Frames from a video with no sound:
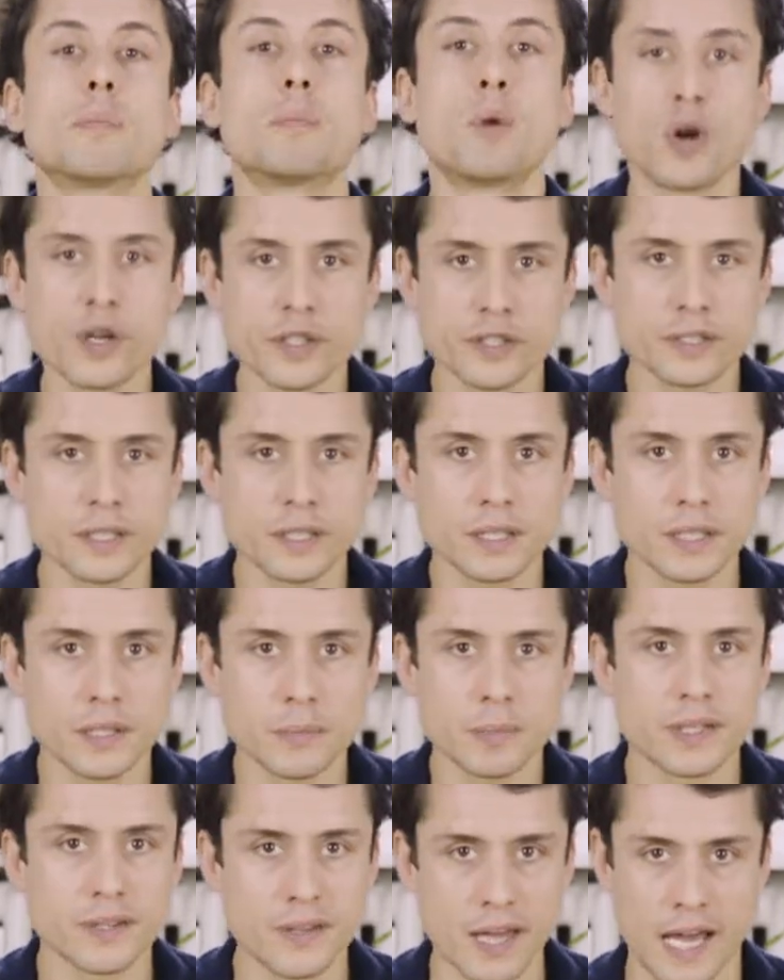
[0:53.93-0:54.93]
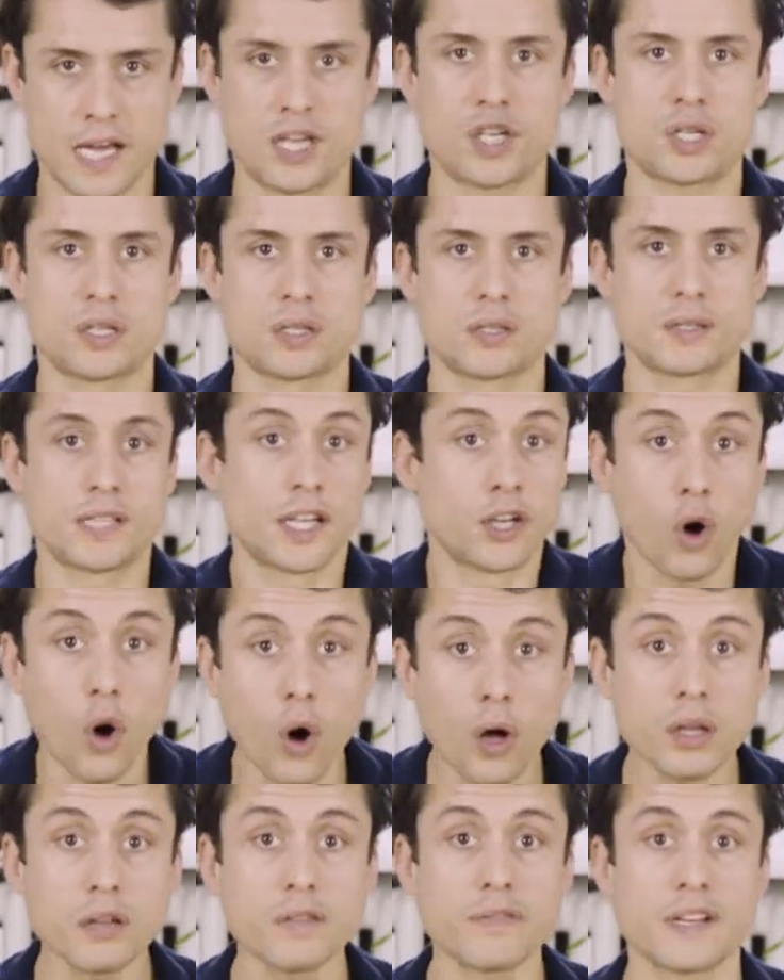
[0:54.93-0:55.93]
personal limitations that
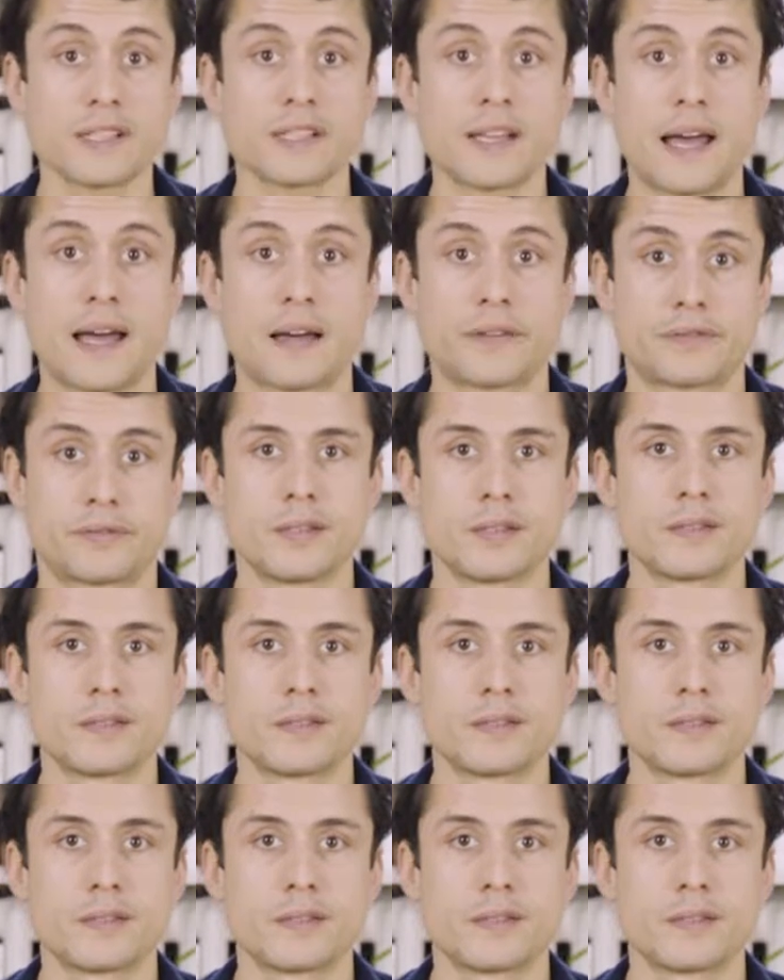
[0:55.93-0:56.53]
all of us have.